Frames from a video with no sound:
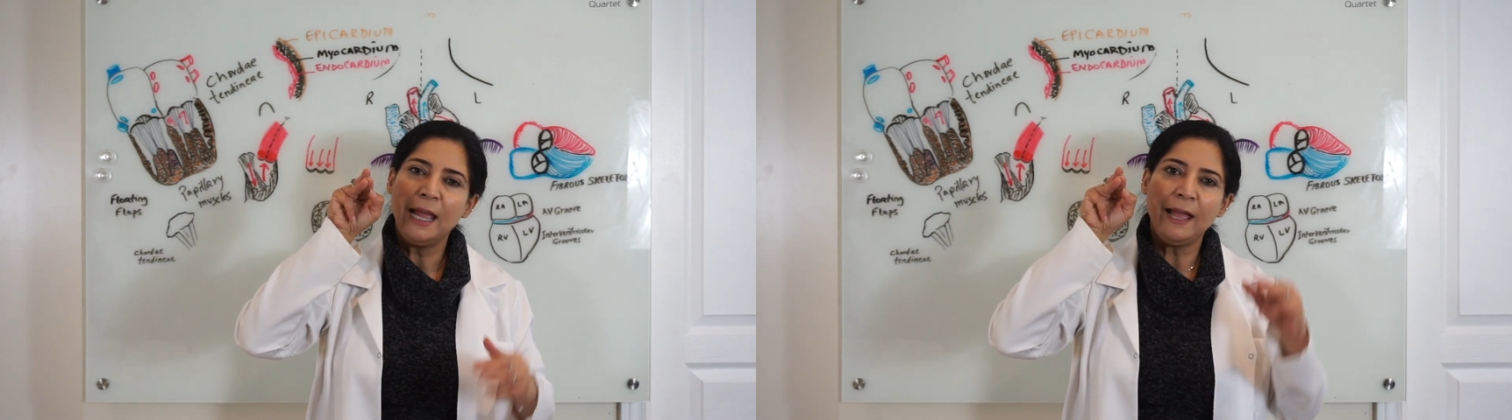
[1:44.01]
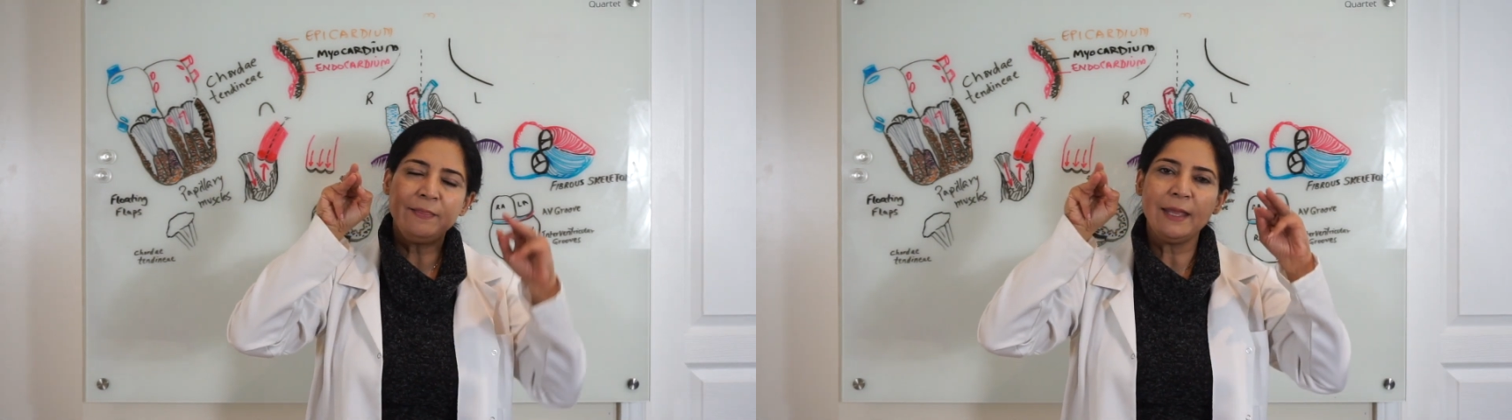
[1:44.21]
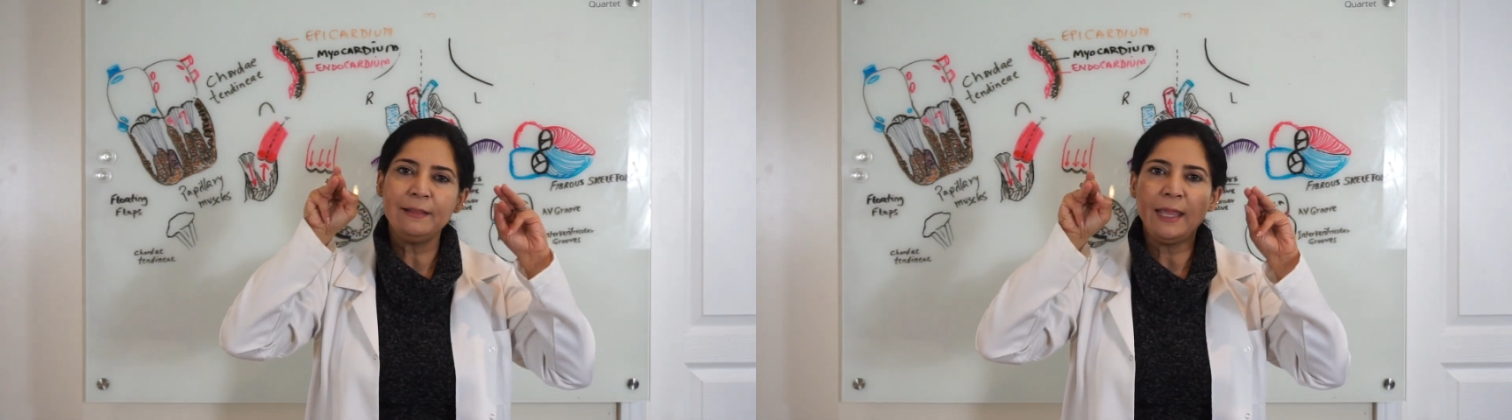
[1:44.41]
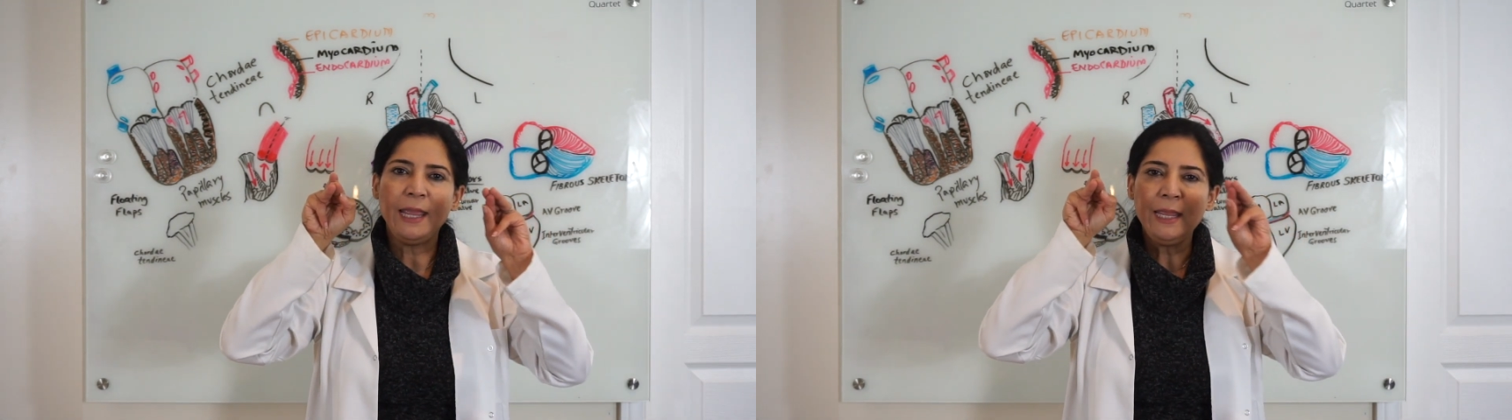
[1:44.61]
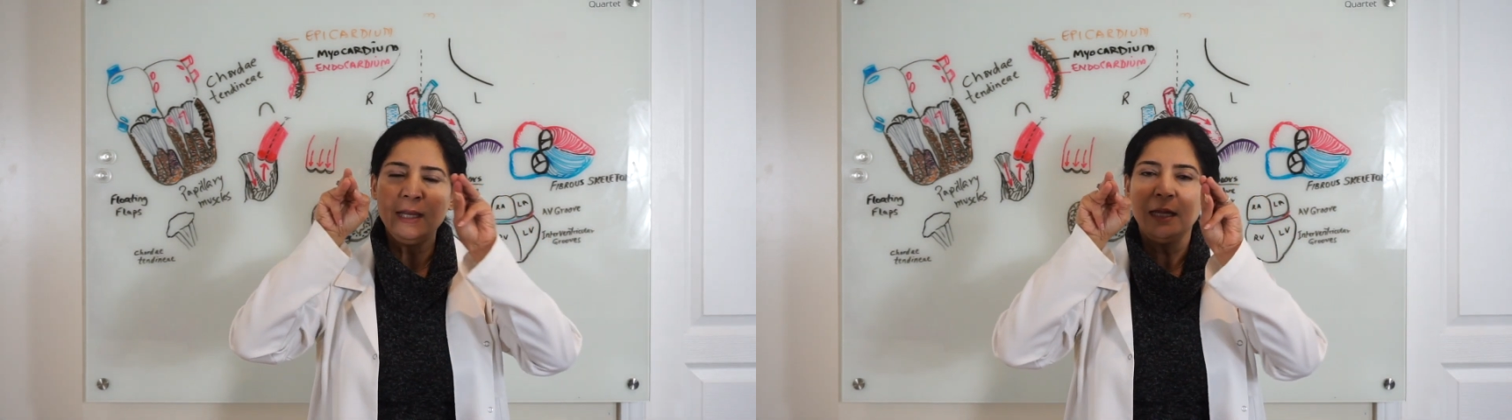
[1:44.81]
and then
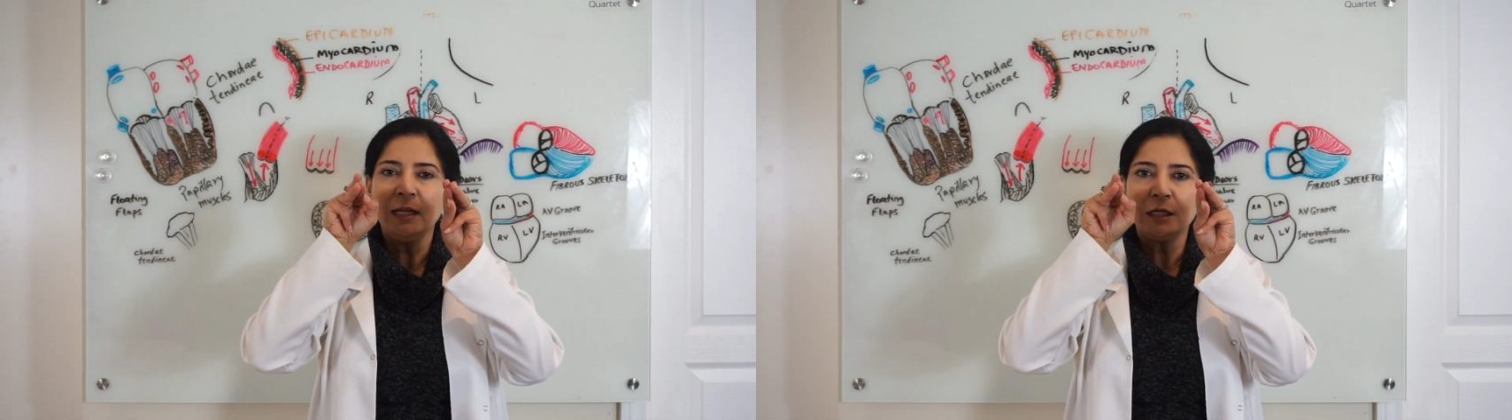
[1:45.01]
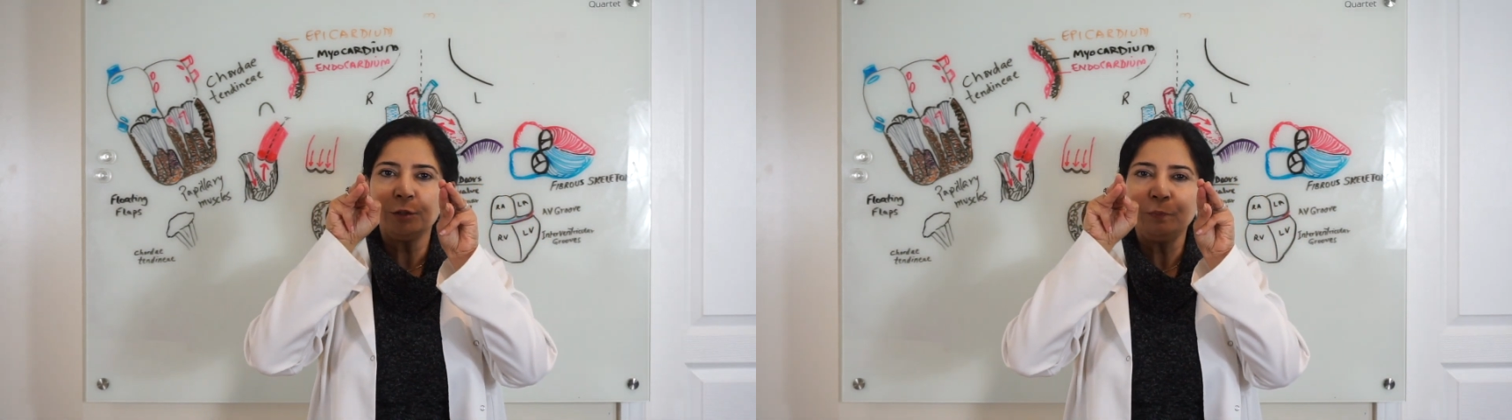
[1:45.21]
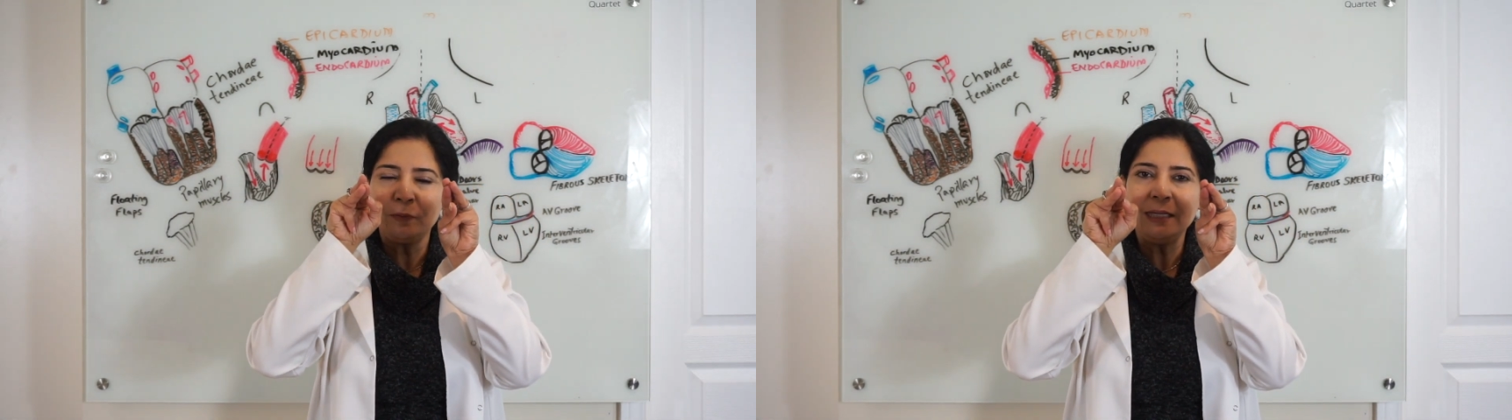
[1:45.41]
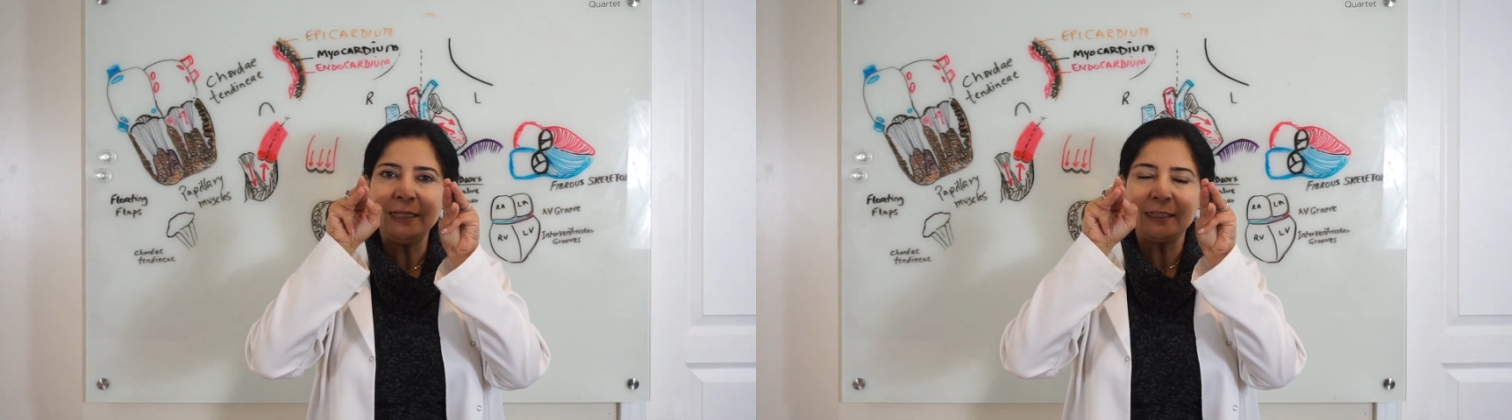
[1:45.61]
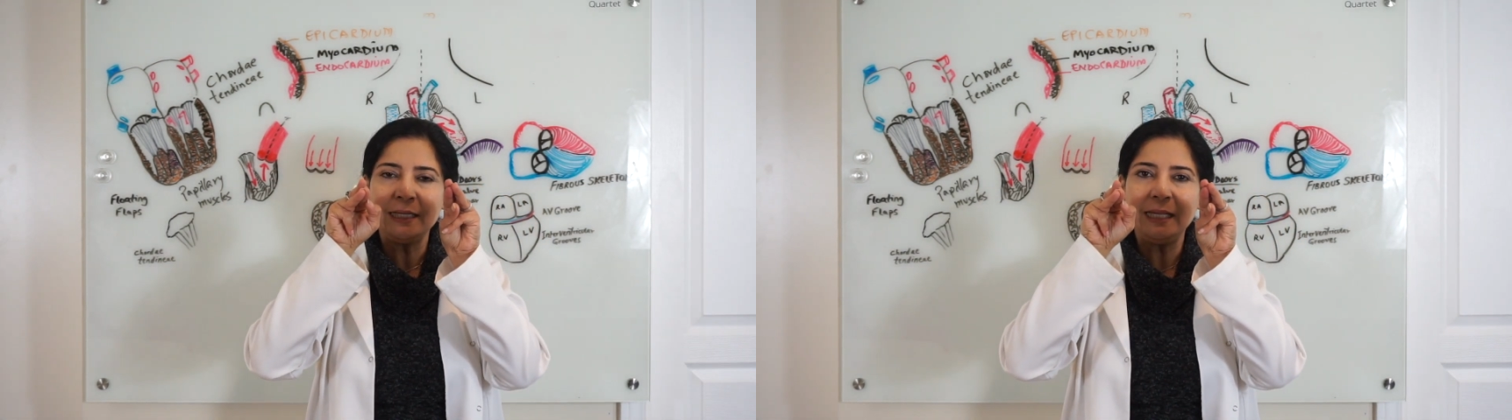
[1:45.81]
they
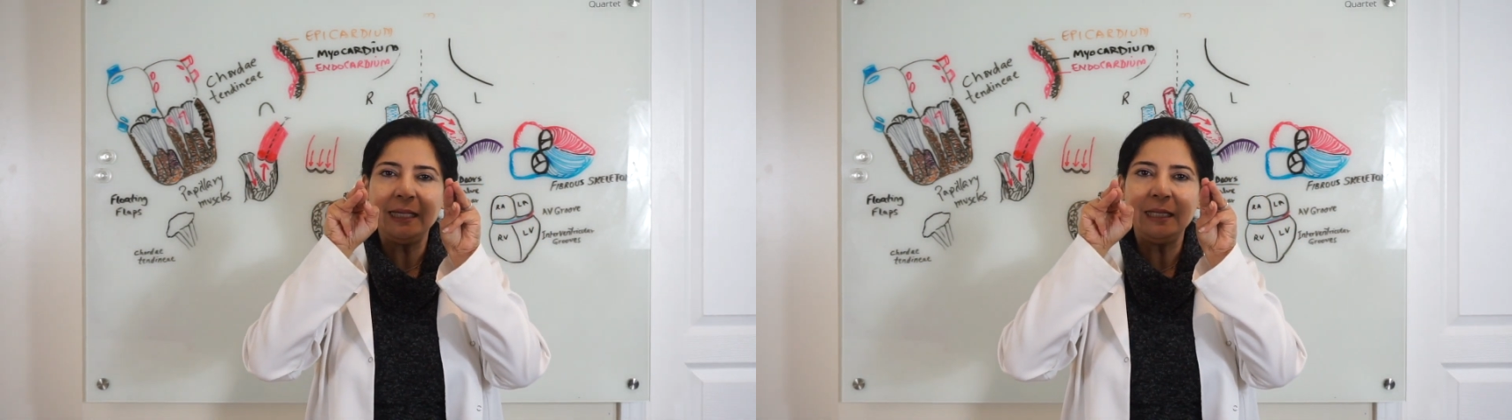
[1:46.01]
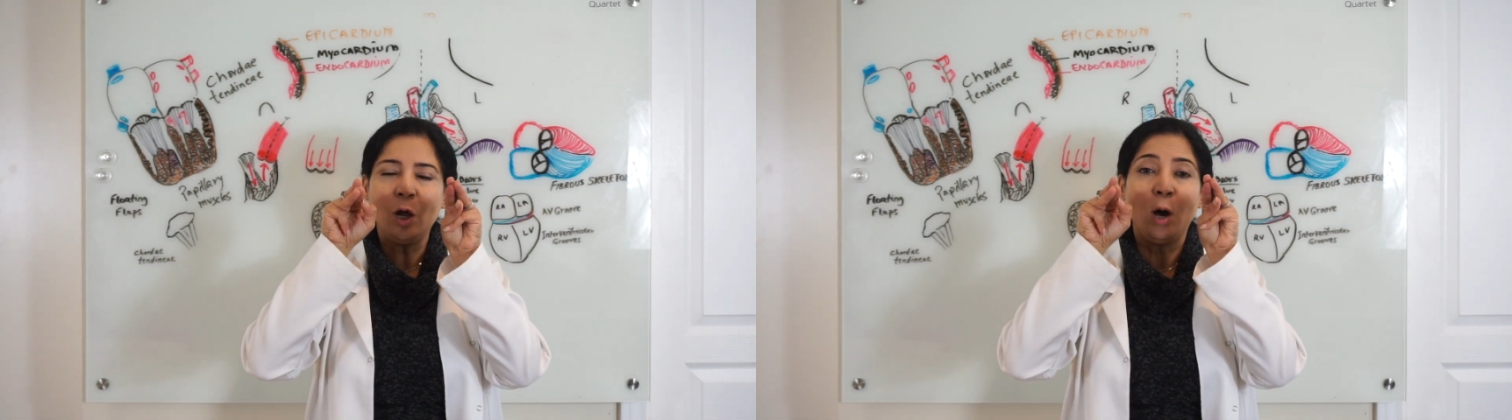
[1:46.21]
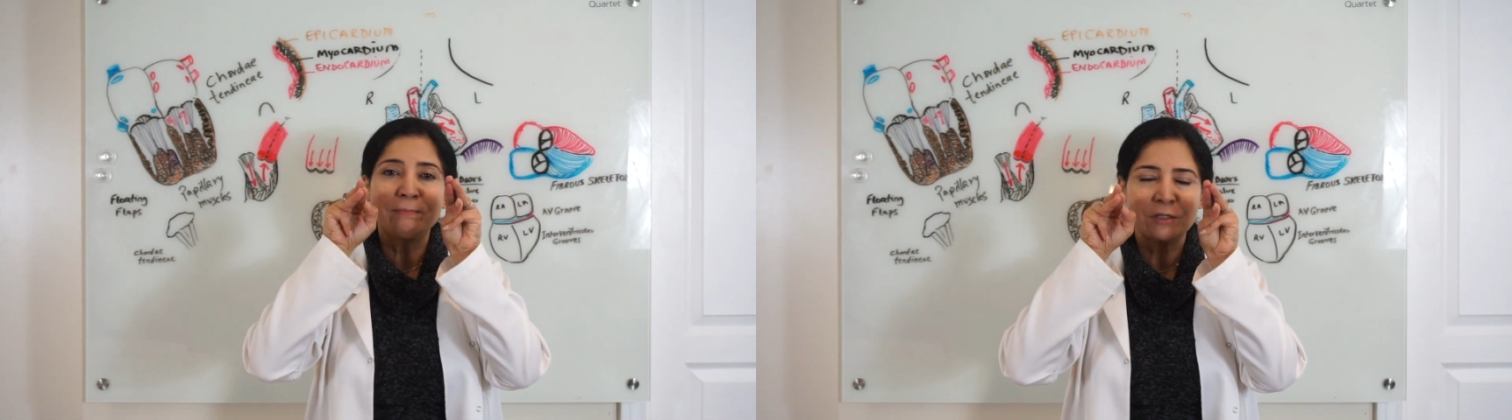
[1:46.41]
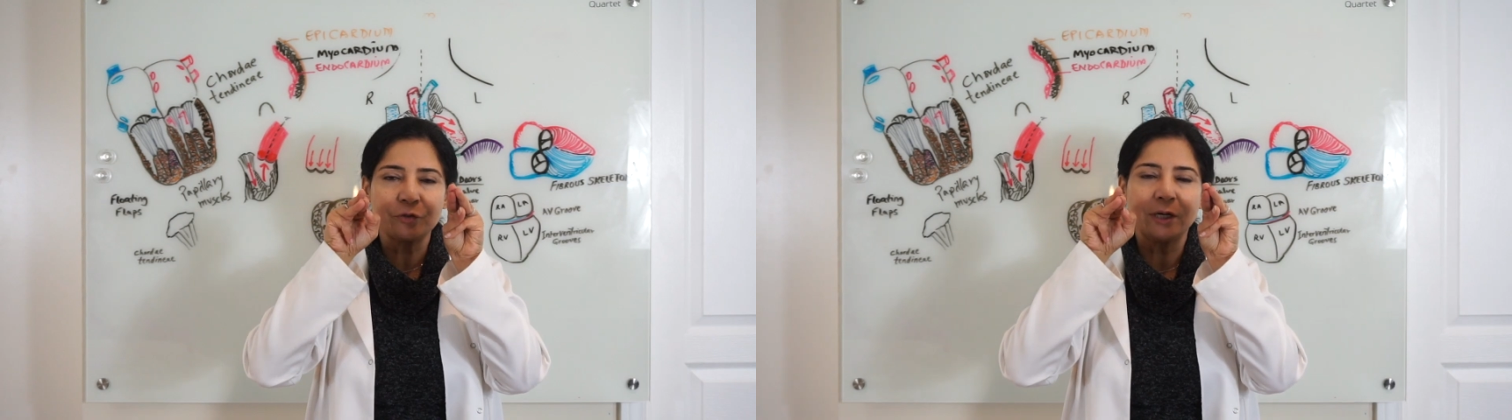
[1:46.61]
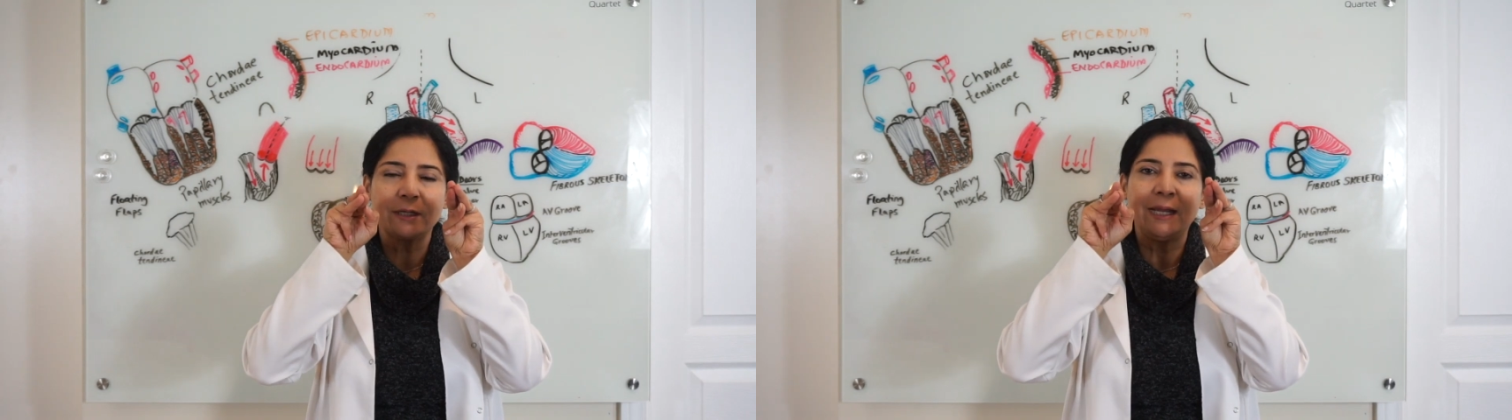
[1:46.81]
completely obstruct.